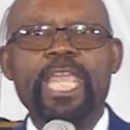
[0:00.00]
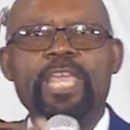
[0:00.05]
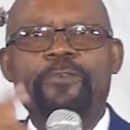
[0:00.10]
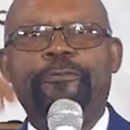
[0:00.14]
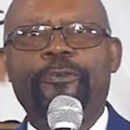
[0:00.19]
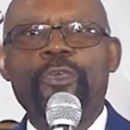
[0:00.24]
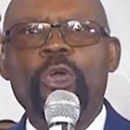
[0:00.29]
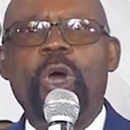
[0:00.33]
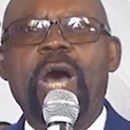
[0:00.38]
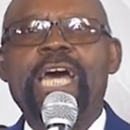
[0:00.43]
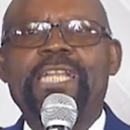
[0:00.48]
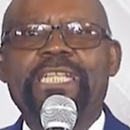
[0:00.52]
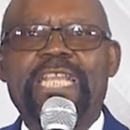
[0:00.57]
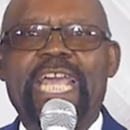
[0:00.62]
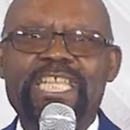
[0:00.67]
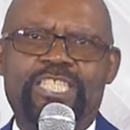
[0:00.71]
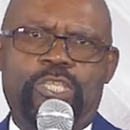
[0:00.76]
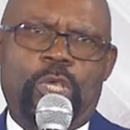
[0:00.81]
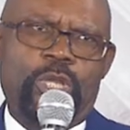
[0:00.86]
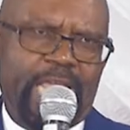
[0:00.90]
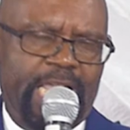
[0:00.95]
If you are
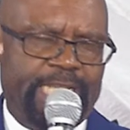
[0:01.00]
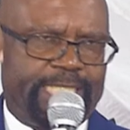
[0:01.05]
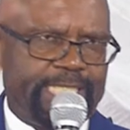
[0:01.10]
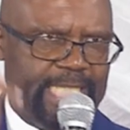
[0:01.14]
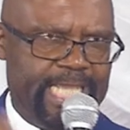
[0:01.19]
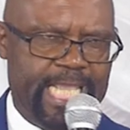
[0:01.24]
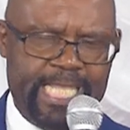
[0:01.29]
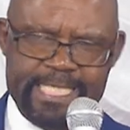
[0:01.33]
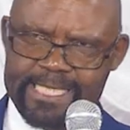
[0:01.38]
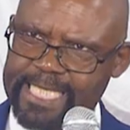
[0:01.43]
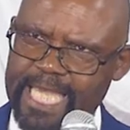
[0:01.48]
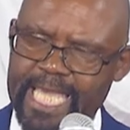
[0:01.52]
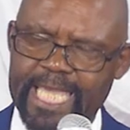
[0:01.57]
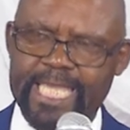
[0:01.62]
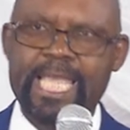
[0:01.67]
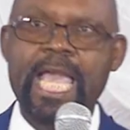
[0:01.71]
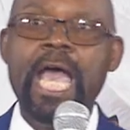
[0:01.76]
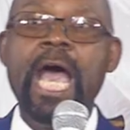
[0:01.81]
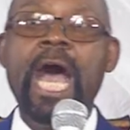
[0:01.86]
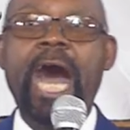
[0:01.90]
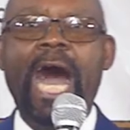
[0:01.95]
resonating and
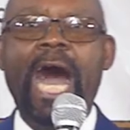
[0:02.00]
saying,